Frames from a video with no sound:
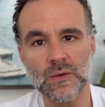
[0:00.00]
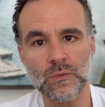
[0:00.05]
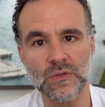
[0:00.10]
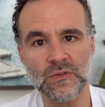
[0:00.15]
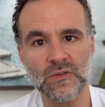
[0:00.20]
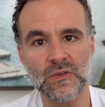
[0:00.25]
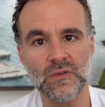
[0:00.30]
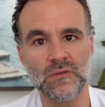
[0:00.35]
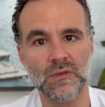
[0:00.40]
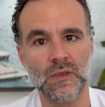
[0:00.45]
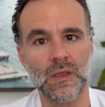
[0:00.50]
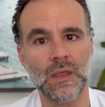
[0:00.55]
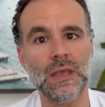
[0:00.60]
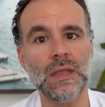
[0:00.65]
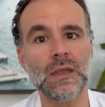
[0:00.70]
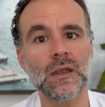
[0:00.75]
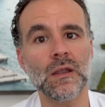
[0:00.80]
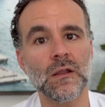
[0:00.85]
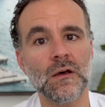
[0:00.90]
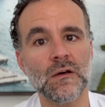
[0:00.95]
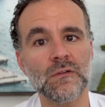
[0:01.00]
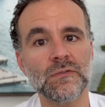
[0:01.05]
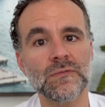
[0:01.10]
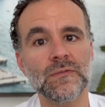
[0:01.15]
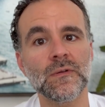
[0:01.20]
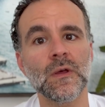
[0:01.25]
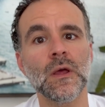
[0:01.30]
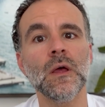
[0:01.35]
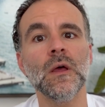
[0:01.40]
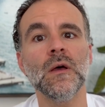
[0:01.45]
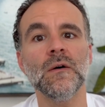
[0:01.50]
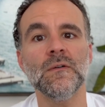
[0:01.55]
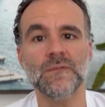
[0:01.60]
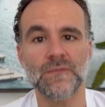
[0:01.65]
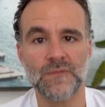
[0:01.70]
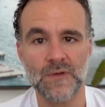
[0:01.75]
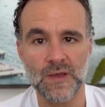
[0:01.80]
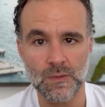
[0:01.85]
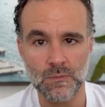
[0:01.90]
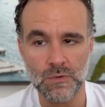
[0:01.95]
which is eat enough
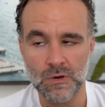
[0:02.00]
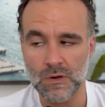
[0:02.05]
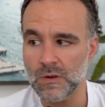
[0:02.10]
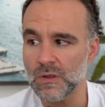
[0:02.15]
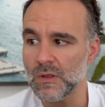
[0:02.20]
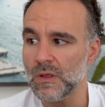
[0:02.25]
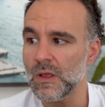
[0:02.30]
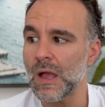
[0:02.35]
fiber.